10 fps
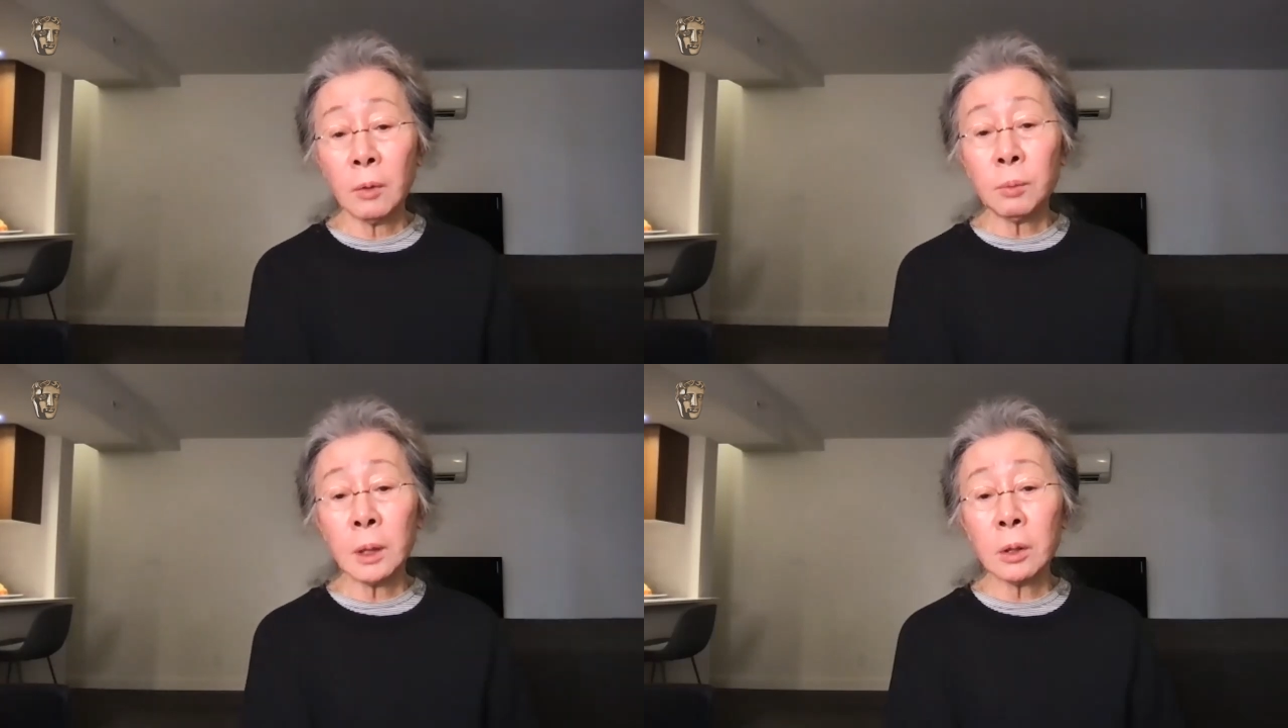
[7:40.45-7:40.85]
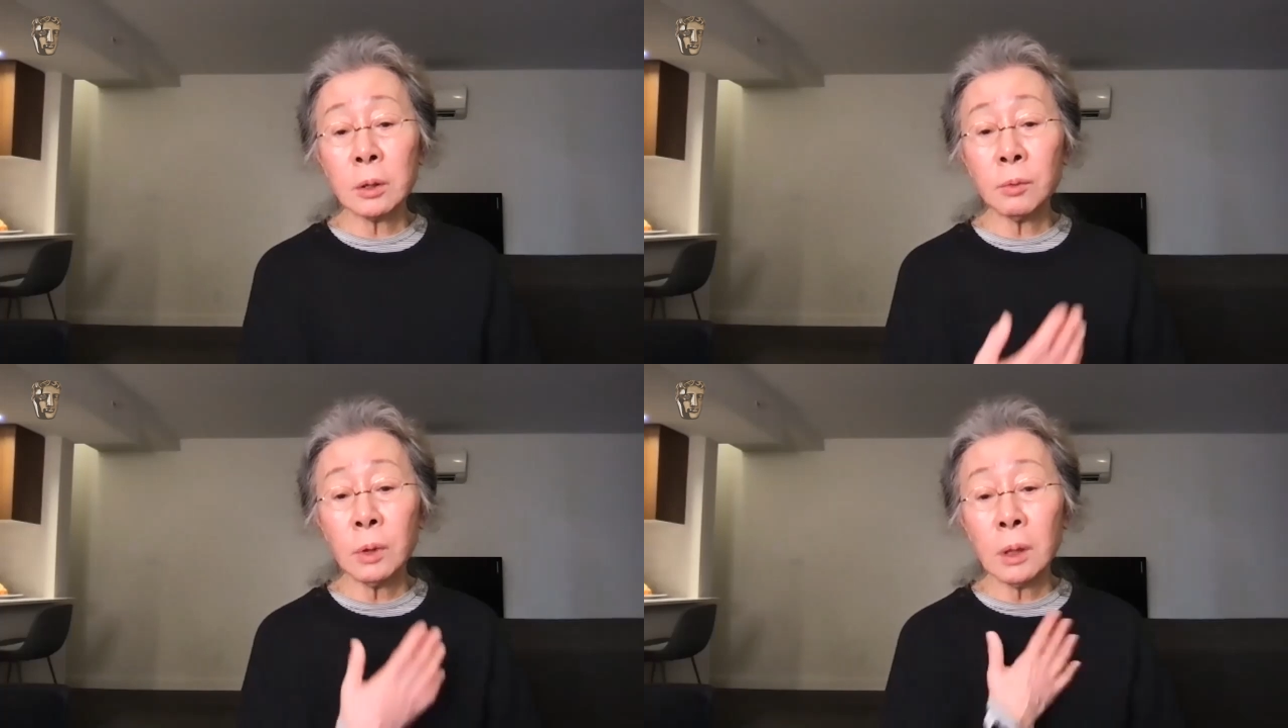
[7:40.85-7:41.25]
because
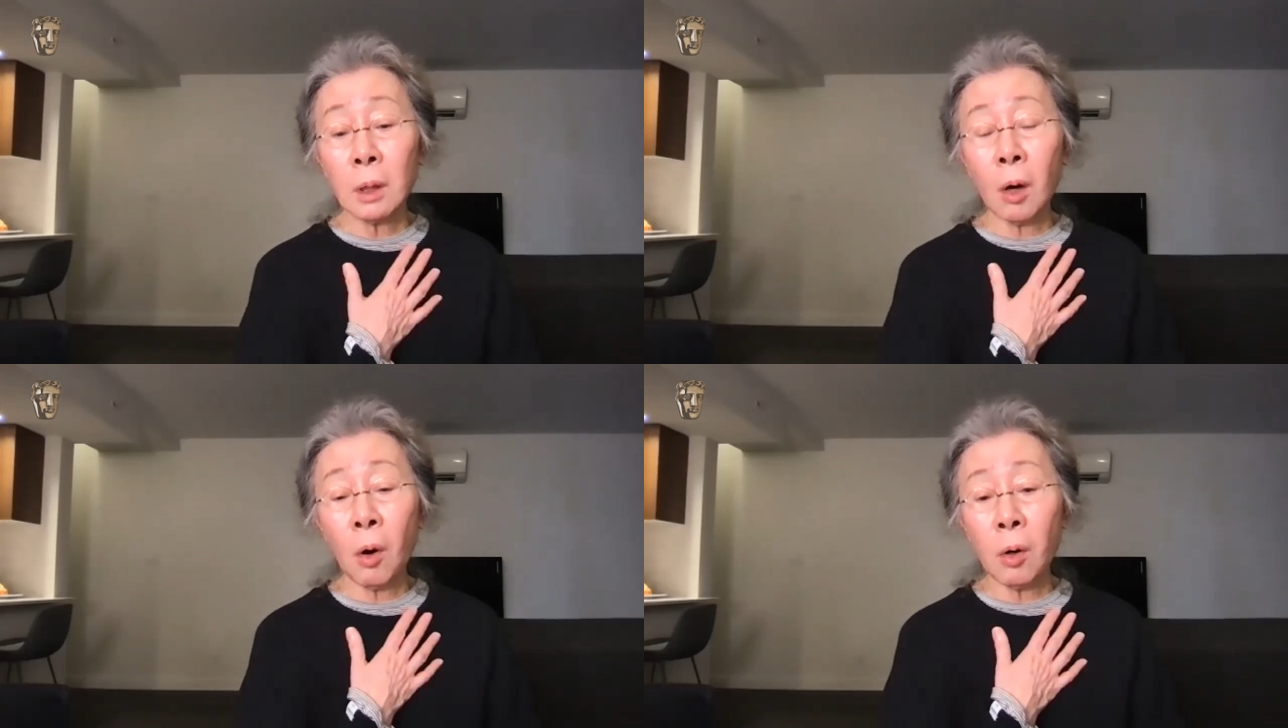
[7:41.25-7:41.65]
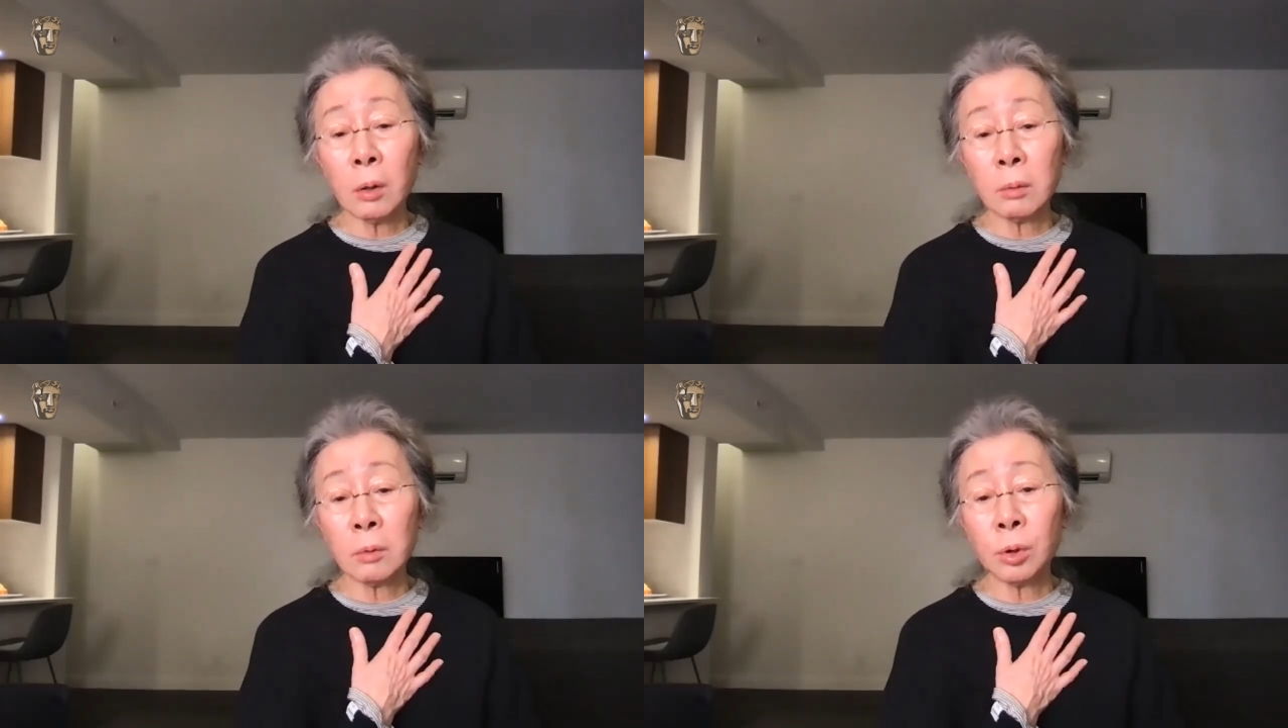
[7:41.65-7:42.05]
we
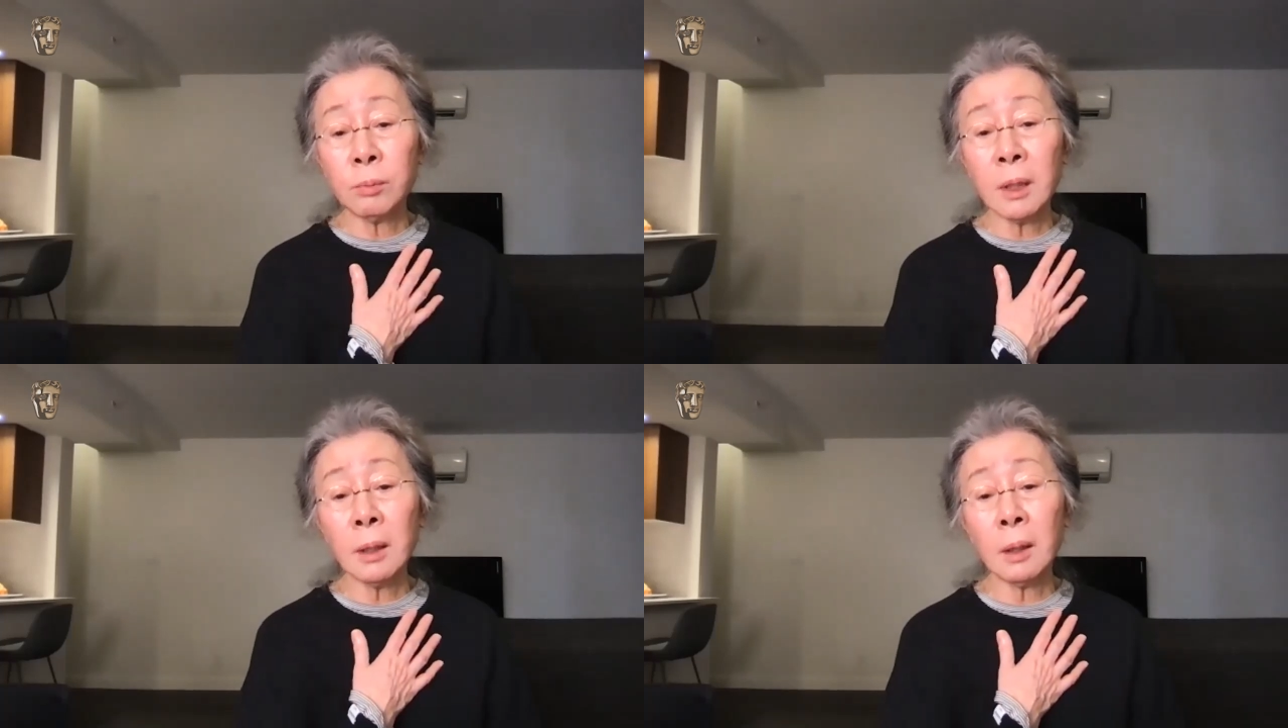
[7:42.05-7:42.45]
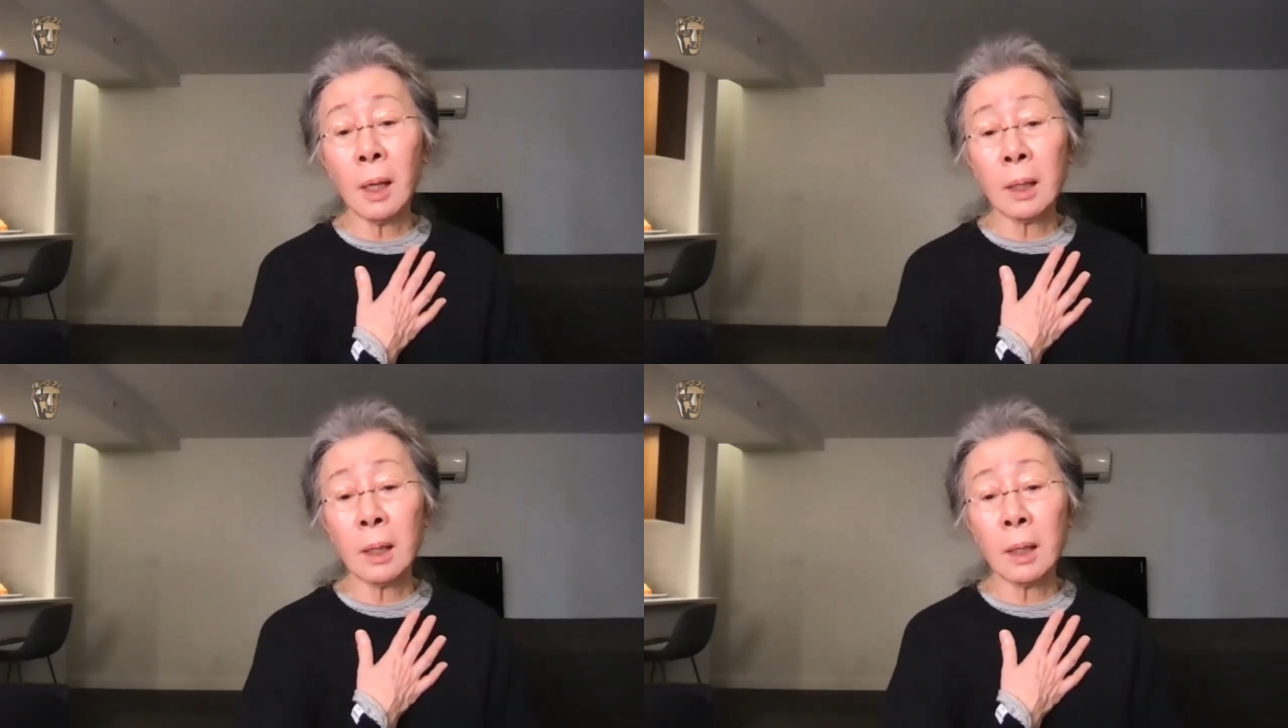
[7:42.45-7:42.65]
all, to me,